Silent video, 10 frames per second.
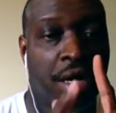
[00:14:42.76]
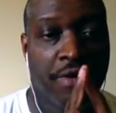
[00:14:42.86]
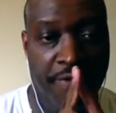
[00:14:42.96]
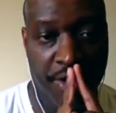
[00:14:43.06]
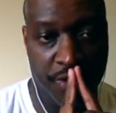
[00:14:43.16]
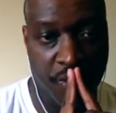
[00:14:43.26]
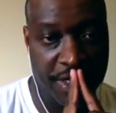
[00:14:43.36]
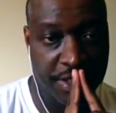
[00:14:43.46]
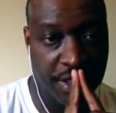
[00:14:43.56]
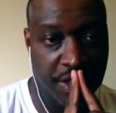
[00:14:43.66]
First
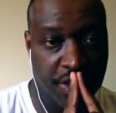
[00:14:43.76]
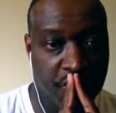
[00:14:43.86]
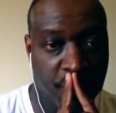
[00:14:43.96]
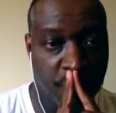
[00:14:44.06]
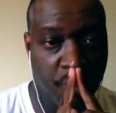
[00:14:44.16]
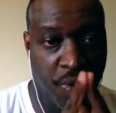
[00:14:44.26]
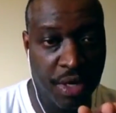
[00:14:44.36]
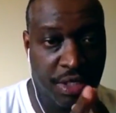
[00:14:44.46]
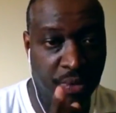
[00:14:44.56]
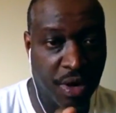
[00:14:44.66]
question, do you
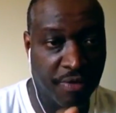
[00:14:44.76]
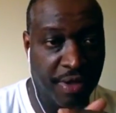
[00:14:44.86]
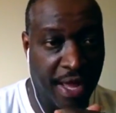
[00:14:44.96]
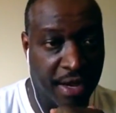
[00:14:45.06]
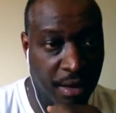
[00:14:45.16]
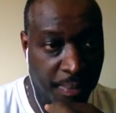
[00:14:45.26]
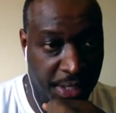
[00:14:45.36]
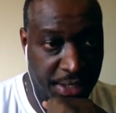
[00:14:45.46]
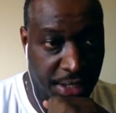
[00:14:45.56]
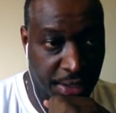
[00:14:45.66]
want to work for that company
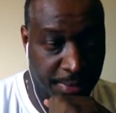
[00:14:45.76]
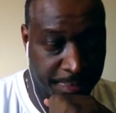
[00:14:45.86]
still?